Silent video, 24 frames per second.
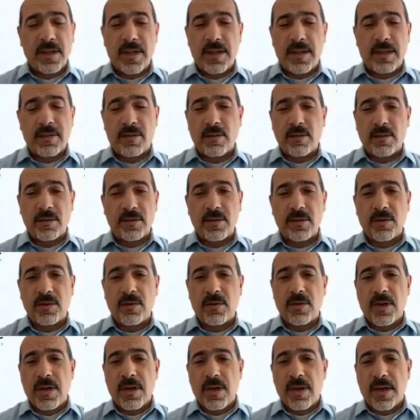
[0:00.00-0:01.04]

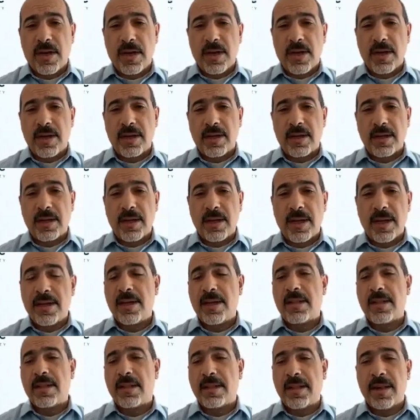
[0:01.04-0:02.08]
also
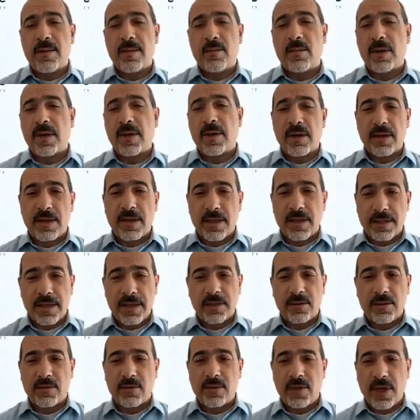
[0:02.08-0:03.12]
any network
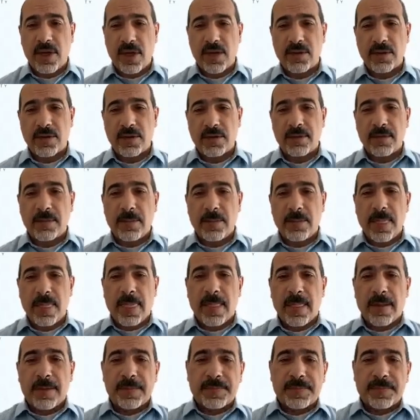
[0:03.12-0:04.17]
architecture changes.
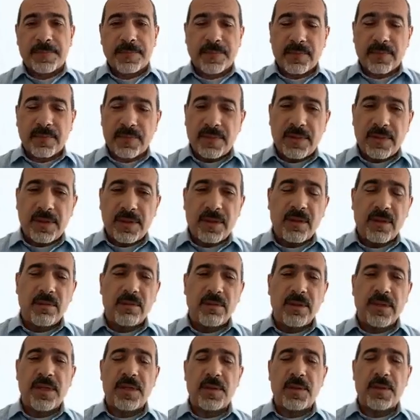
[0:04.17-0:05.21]

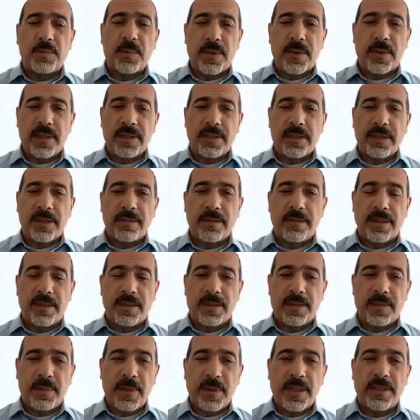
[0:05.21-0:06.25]
Really speeds
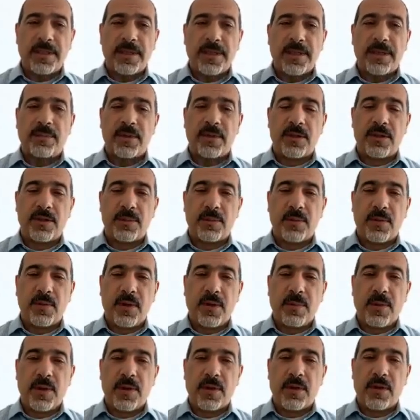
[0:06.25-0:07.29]
up the
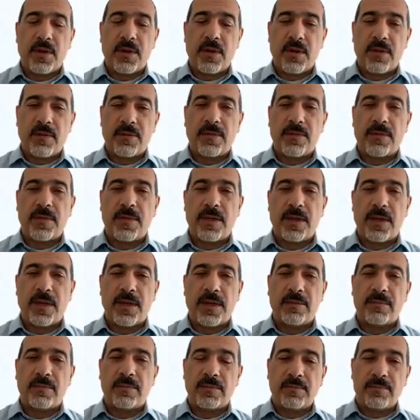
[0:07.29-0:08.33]
deployment of
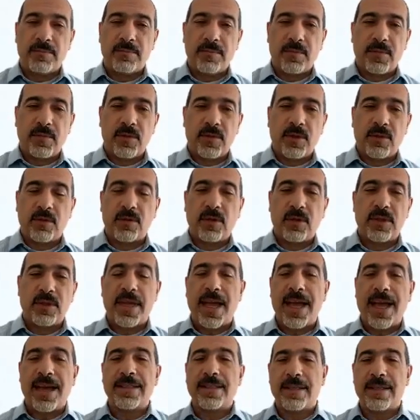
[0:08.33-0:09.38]
zero trust
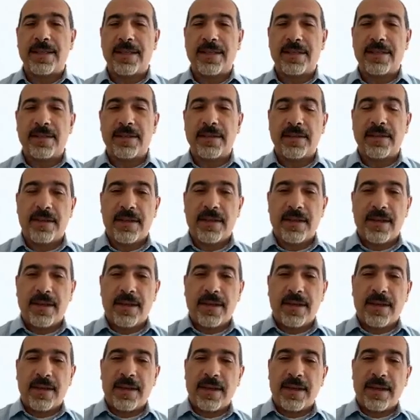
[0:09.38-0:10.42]
access
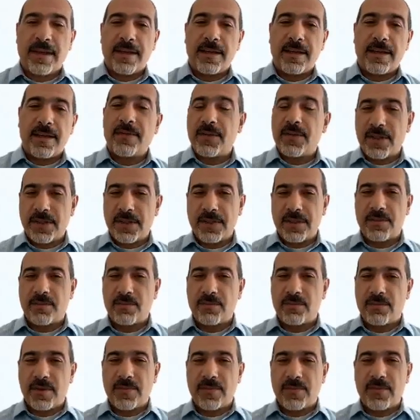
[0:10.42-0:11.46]

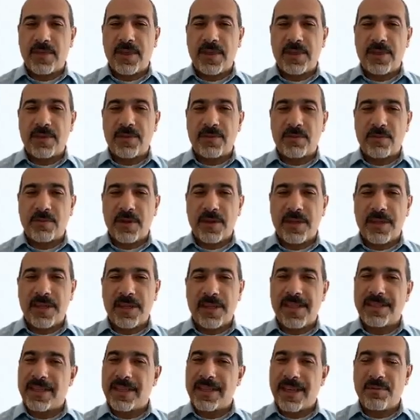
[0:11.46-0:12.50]
if these three
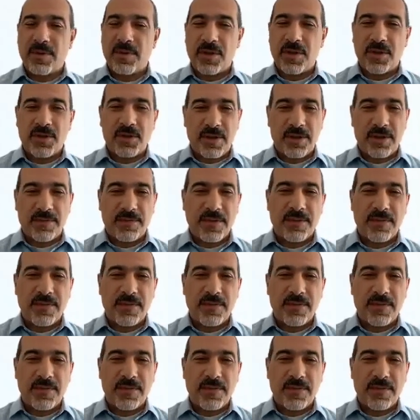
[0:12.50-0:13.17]
things can be achieved.